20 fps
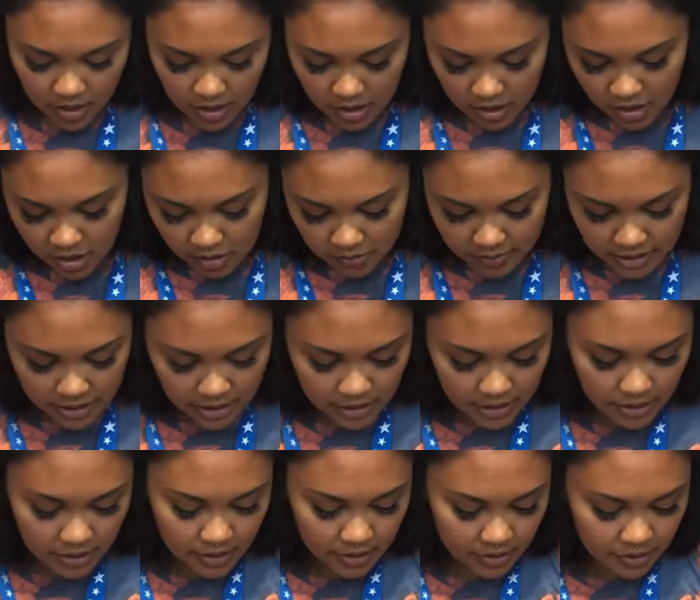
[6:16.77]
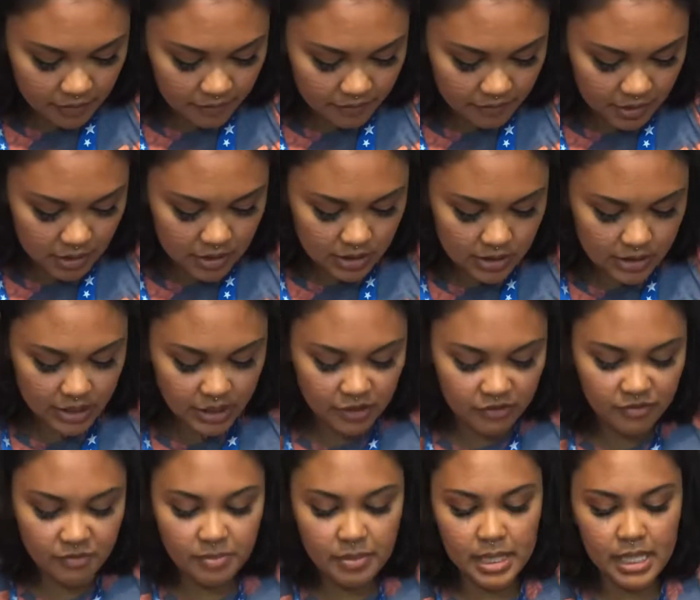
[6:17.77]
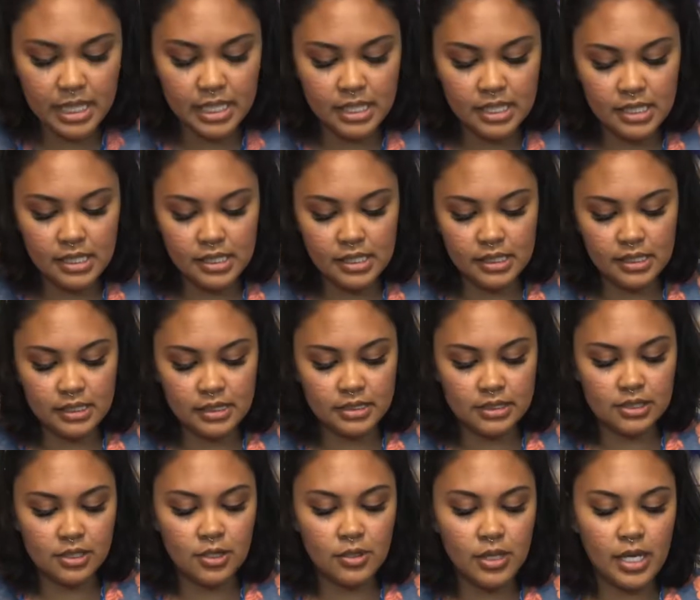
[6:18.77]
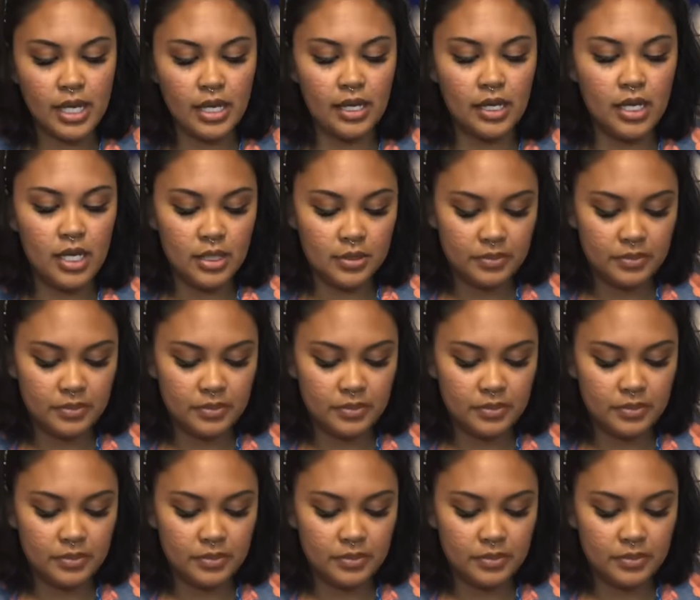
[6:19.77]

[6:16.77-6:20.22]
Alrighty, first thing of pins. Okay.